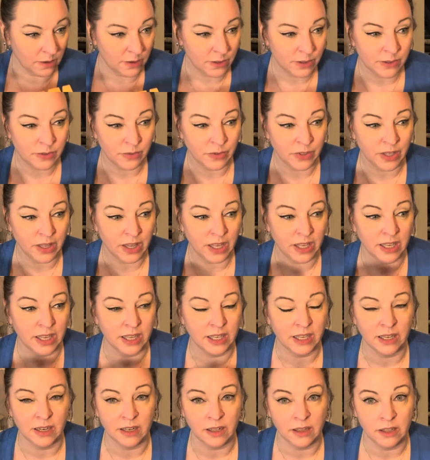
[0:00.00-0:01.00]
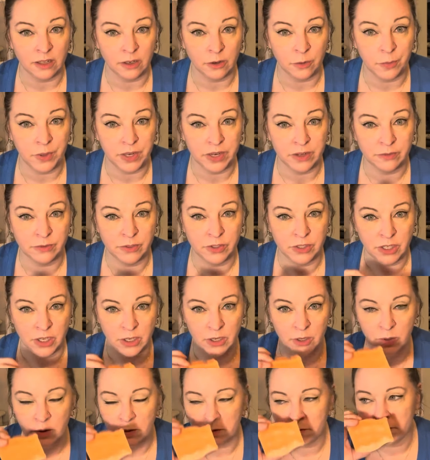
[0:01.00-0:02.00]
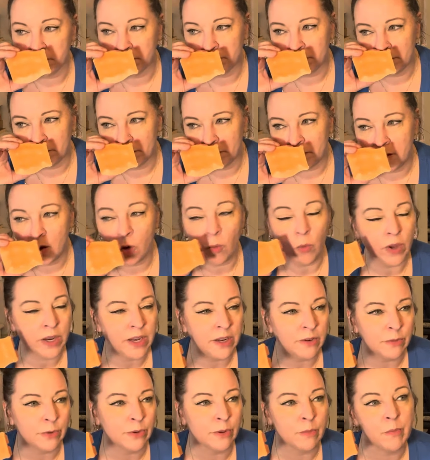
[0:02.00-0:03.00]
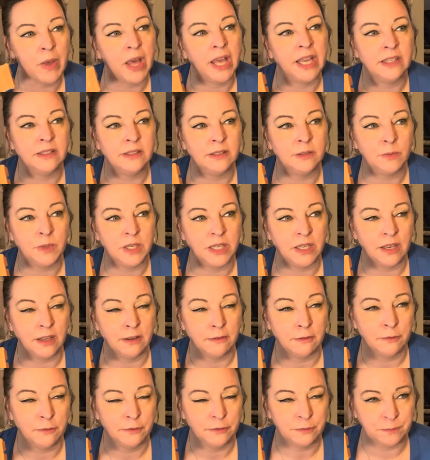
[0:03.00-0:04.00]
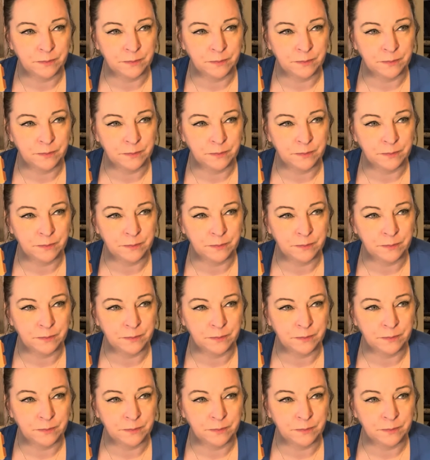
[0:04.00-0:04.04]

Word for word: just feel like I get a little bit of dough. What it reminds me of,